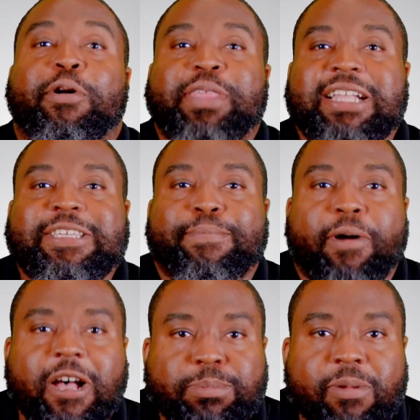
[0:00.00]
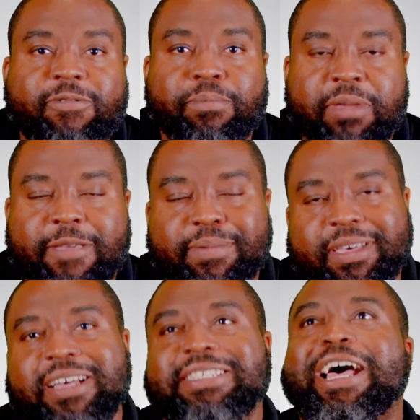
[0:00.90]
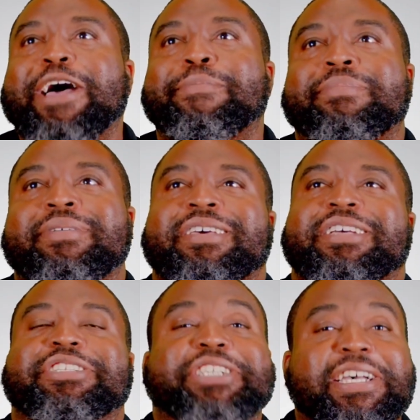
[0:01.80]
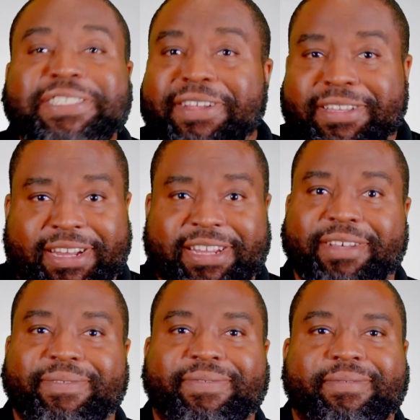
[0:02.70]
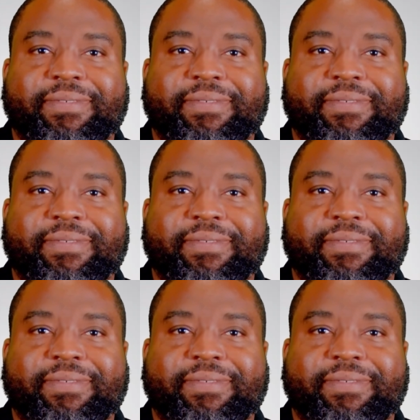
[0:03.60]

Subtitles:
or that's impossible for me because I'm just not good enough.